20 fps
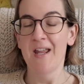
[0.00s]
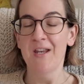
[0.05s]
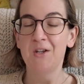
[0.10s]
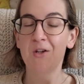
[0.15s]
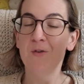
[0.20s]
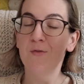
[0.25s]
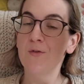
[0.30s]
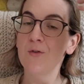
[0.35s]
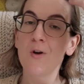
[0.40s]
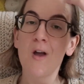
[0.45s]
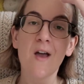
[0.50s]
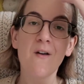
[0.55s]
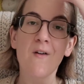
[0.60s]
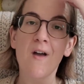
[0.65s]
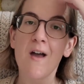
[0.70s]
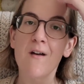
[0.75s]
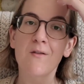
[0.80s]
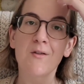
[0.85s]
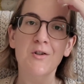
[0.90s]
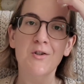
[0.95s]
And if you
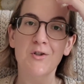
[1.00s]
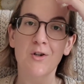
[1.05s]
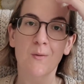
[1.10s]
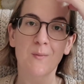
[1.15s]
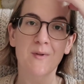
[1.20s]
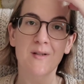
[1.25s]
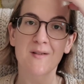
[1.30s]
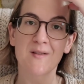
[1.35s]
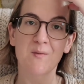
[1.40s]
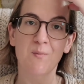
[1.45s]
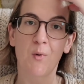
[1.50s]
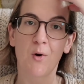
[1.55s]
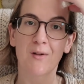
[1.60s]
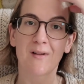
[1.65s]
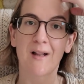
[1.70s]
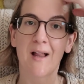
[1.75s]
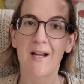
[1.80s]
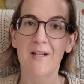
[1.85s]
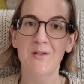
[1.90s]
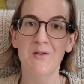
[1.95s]
have ever shopped in
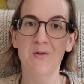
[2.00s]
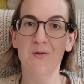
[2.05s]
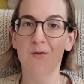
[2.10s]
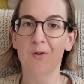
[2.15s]
Spotlight,